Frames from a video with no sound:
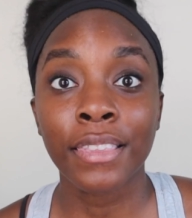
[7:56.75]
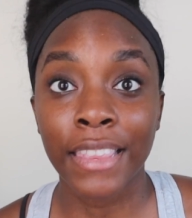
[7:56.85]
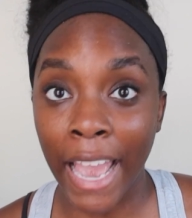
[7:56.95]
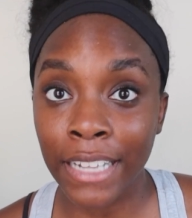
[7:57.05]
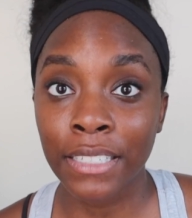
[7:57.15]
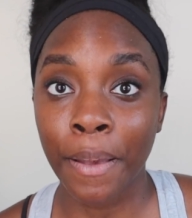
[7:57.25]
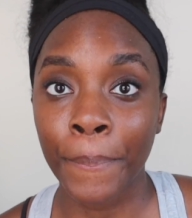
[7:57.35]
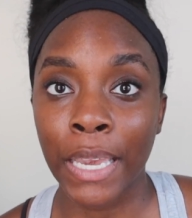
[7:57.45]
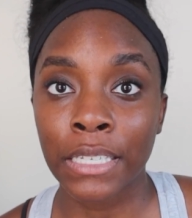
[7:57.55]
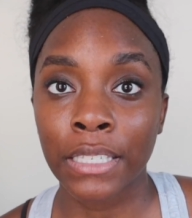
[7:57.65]
That's
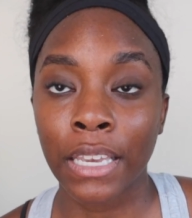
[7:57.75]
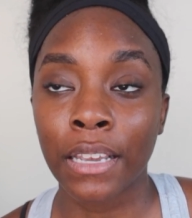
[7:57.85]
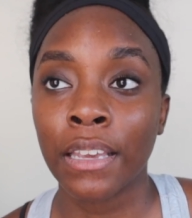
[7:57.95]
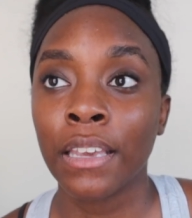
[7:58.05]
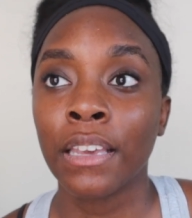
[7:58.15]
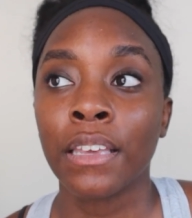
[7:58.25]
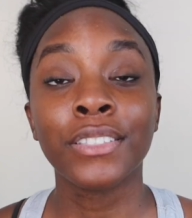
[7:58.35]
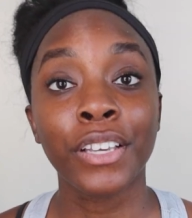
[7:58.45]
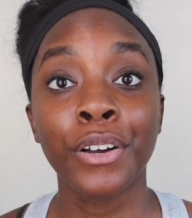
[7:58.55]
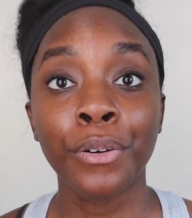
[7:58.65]
amazing.
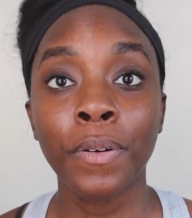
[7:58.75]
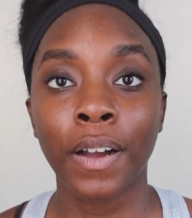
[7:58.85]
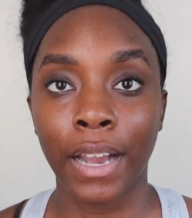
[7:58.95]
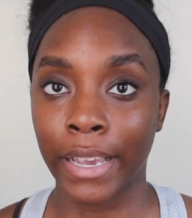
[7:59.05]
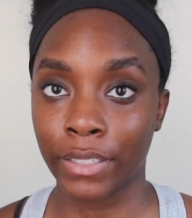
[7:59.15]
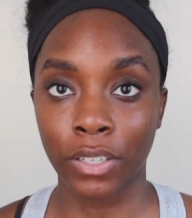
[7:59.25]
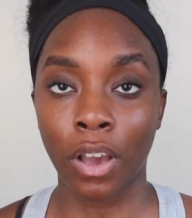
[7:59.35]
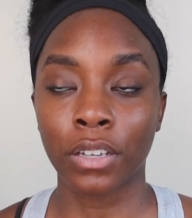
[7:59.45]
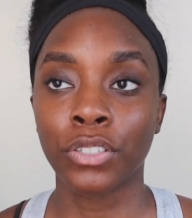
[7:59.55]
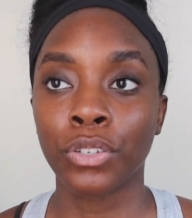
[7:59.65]
So I
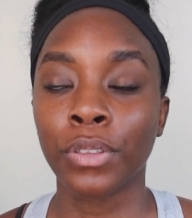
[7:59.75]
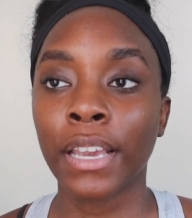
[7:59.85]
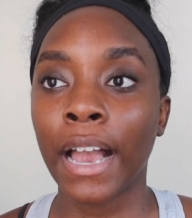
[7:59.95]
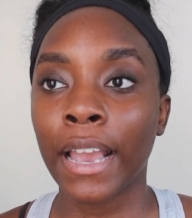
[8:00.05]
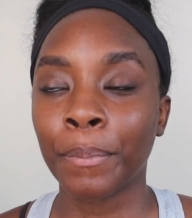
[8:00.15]
talked to the guy.